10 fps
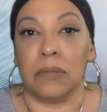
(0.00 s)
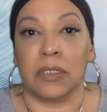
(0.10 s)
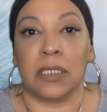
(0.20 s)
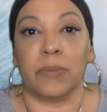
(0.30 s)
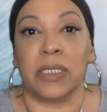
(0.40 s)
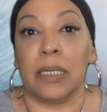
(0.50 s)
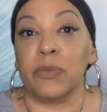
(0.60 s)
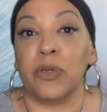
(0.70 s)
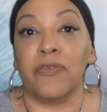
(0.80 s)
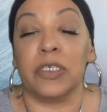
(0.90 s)

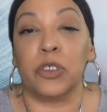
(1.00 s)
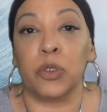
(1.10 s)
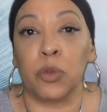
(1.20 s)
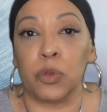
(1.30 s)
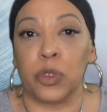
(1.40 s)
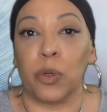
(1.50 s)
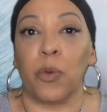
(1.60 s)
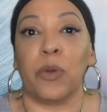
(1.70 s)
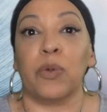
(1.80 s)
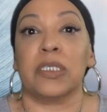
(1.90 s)
Sometimes we even choose the
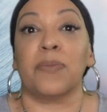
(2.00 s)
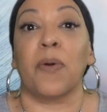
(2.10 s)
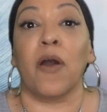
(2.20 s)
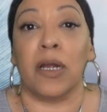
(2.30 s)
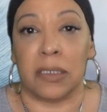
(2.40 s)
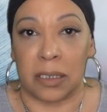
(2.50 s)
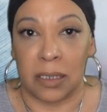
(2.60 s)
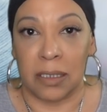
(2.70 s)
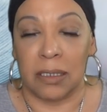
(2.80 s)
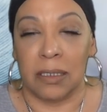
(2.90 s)
way we depart.
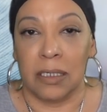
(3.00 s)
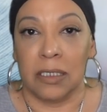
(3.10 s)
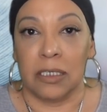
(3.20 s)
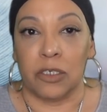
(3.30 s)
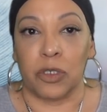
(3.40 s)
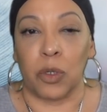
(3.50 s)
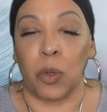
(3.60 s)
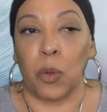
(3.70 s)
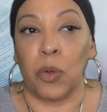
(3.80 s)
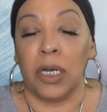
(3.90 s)

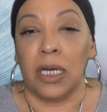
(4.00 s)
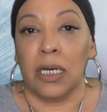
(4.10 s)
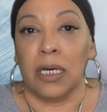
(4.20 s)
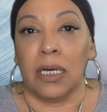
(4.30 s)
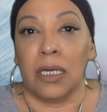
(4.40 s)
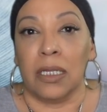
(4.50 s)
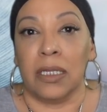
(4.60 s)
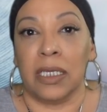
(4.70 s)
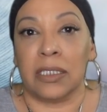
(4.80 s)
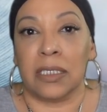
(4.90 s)
So
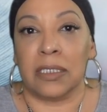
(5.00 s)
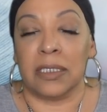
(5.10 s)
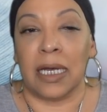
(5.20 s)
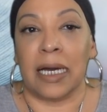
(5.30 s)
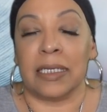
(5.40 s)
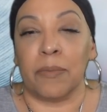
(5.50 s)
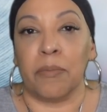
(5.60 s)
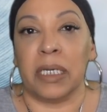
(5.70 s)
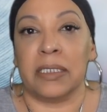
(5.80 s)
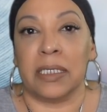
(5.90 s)
this is not
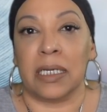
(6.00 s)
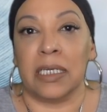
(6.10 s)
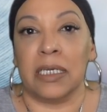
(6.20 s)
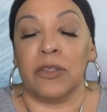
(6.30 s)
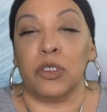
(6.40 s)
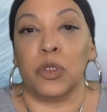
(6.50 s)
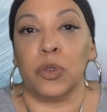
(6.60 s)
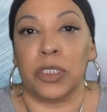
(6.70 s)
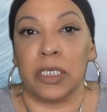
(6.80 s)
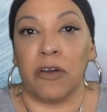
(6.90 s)
basically the
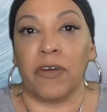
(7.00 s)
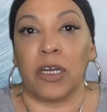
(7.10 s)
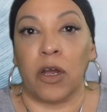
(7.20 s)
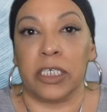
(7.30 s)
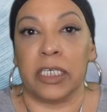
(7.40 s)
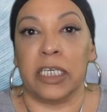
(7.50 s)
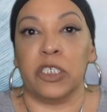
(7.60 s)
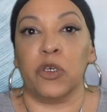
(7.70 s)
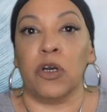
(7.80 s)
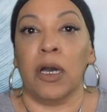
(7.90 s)
choosing of our guardian
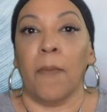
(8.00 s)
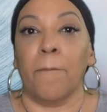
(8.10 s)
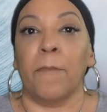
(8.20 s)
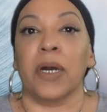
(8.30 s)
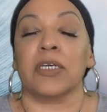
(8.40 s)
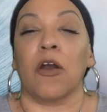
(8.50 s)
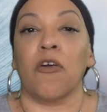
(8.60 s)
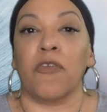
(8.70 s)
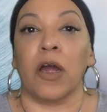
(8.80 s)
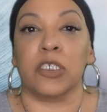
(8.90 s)
angel, but
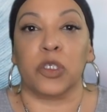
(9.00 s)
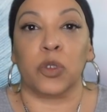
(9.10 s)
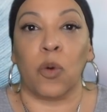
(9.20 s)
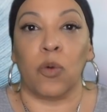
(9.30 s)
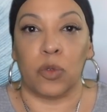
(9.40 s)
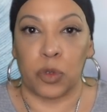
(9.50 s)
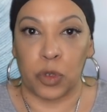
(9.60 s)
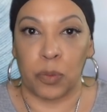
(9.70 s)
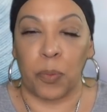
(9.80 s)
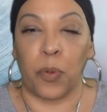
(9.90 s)
of our
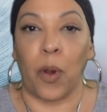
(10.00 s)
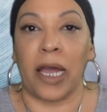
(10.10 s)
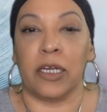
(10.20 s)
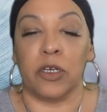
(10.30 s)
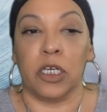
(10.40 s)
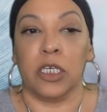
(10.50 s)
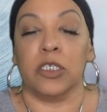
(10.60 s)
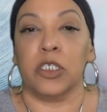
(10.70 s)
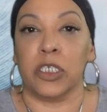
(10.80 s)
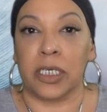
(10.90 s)
souls prior
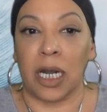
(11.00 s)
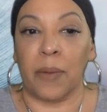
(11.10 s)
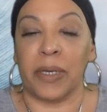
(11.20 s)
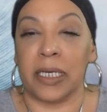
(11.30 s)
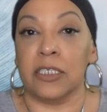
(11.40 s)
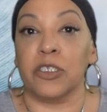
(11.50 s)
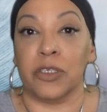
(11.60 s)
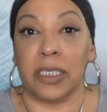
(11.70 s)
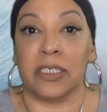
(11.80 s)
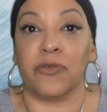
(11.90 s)
to coming into
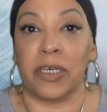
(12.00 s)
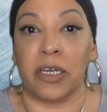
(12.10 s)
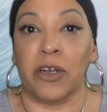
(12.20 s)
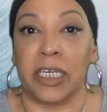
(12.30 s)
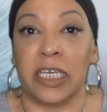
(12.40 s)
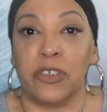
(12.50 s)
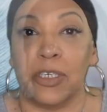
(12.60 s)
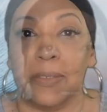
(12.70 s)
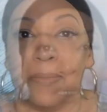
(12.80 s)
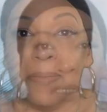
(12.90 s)
this reincarnation.